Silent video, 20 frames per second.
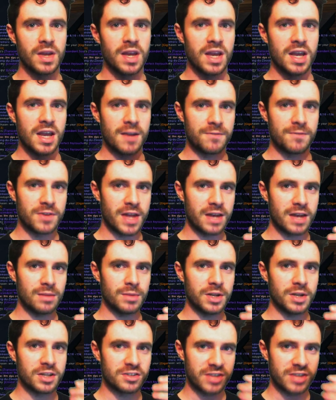If an
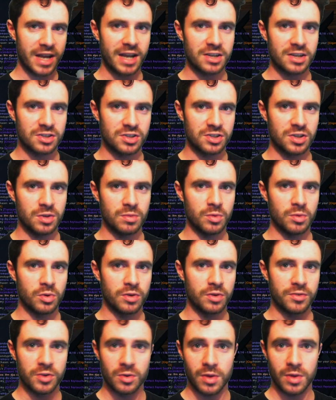enemy attacks you, or
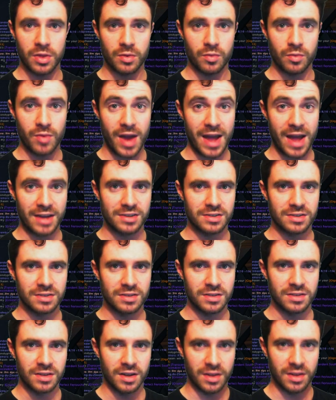if you're in the red
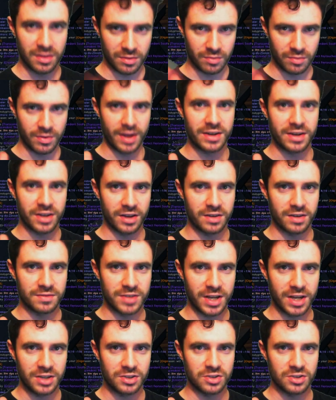kind of
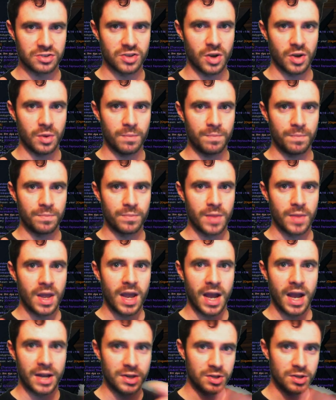danger zone,
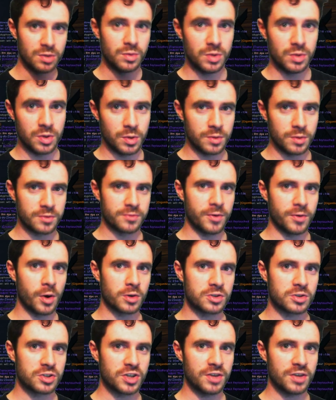and you use
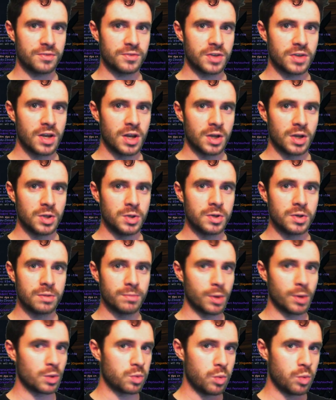Fox Shift, you can
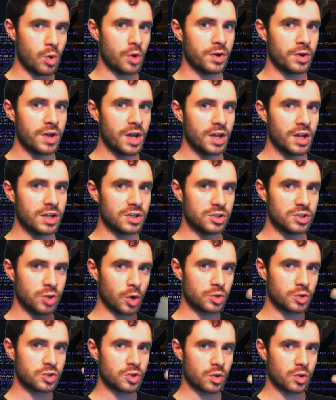both 1,
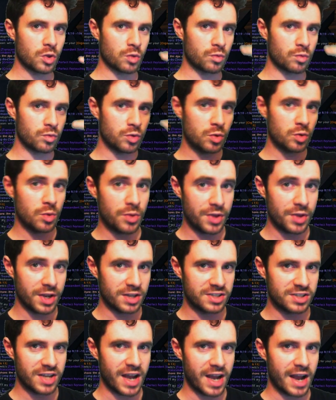dodge through the
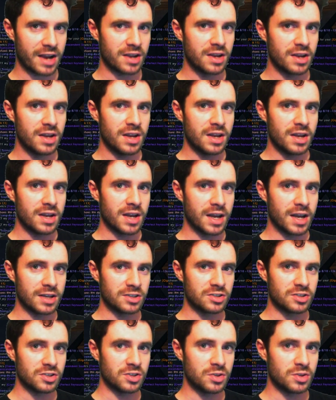attack,
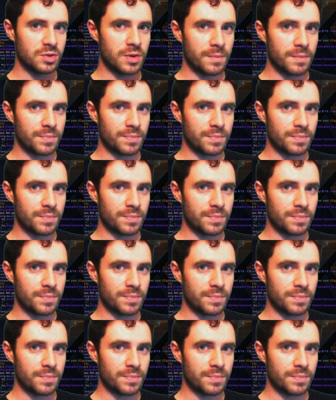and 2,